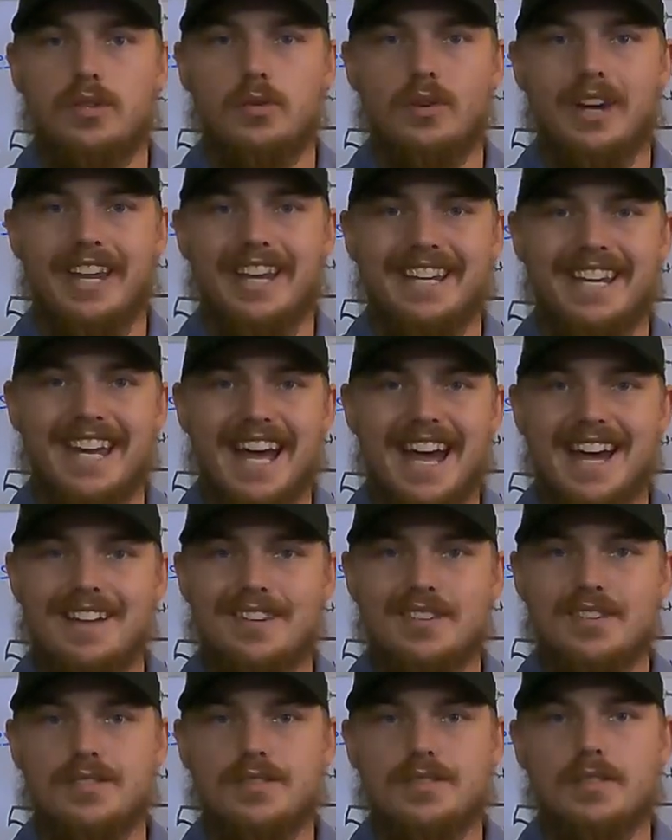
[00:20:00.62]
to a
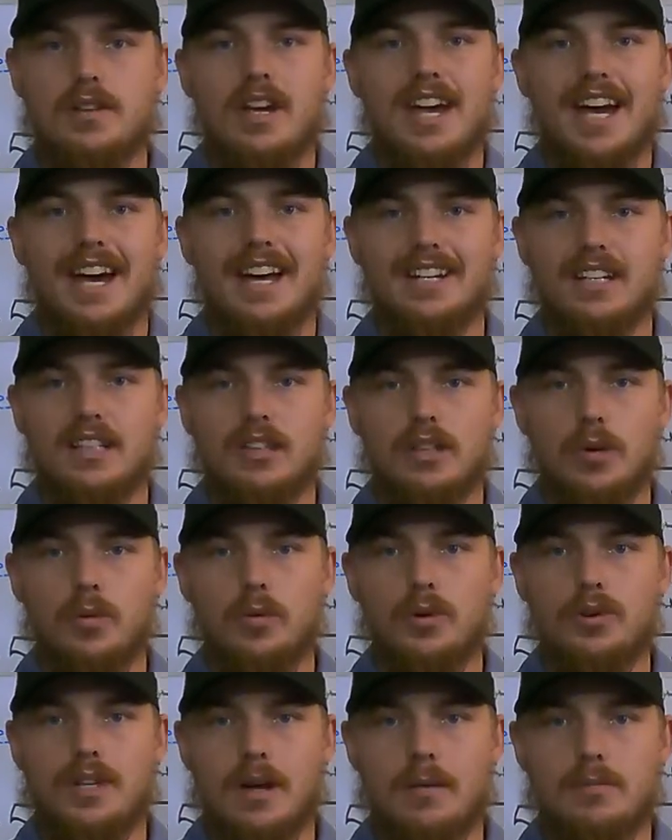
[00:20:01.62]
gas at a
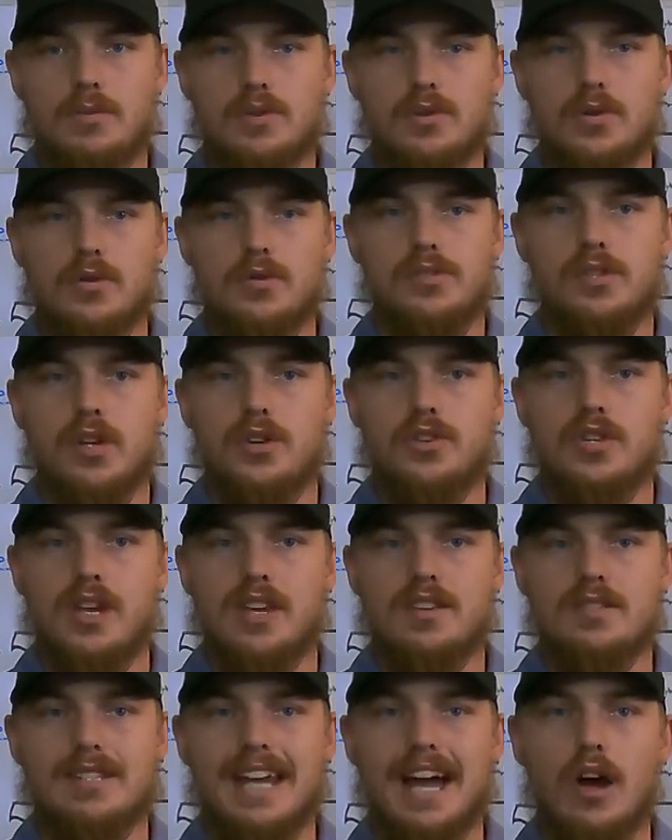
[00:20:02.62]
lower temperature, such
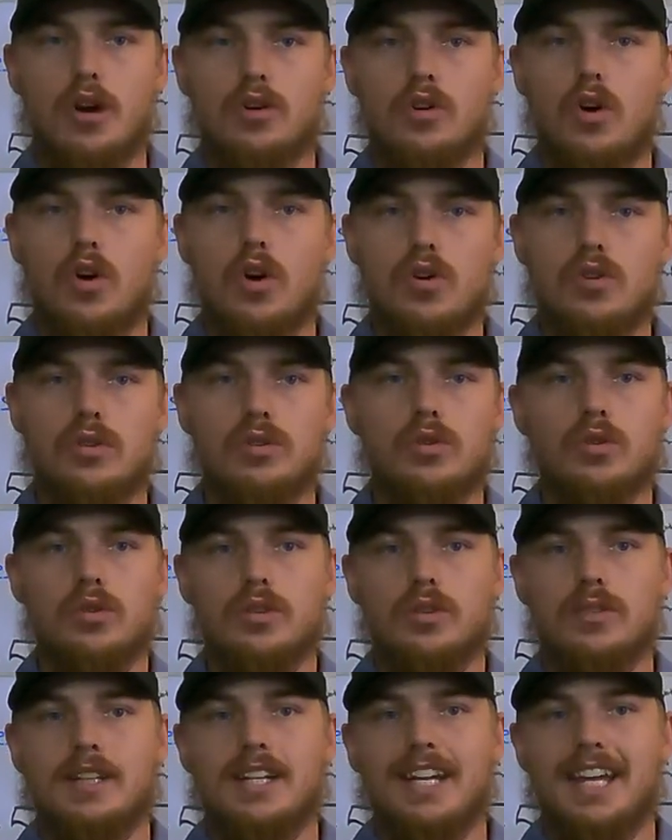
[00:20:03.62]
as alcohol
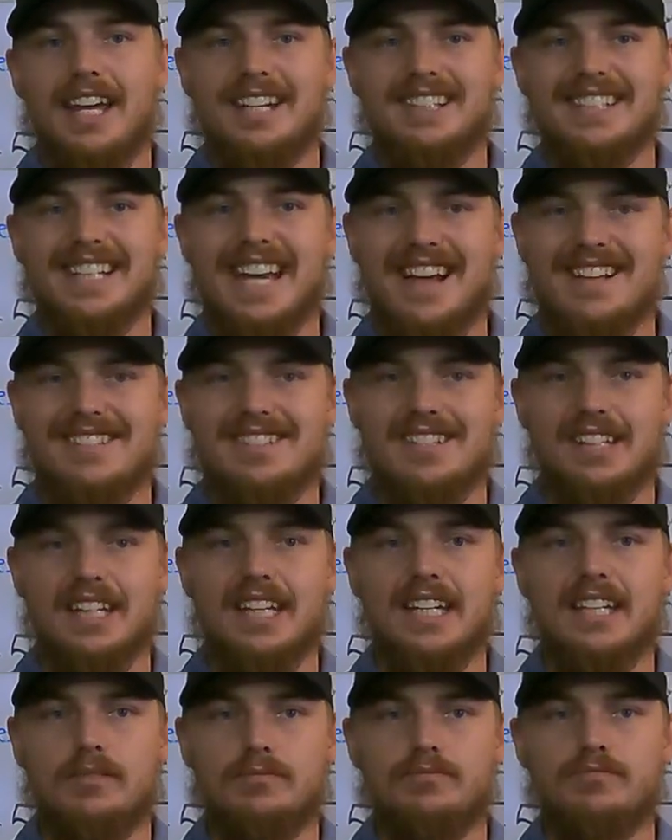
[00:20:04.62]
and
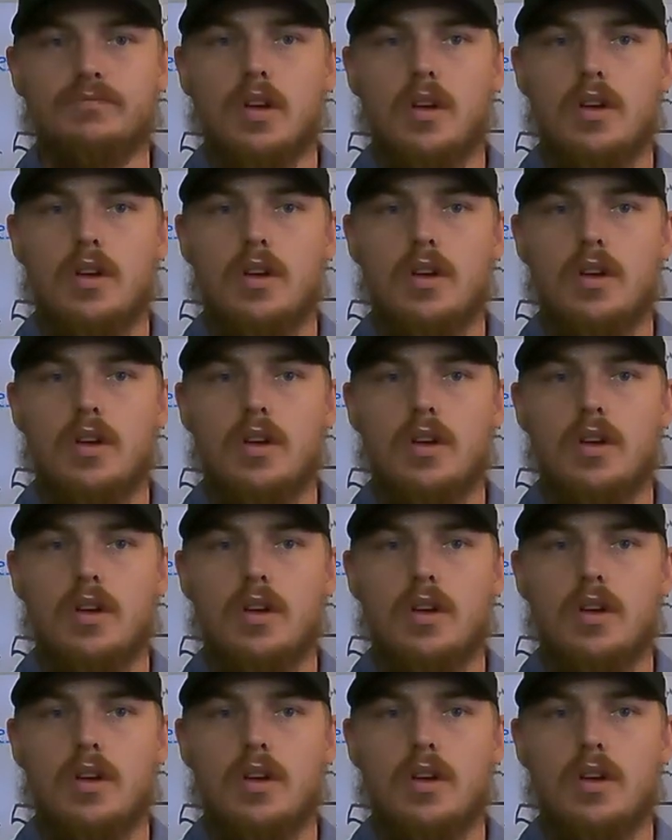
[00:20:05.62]
gasoline.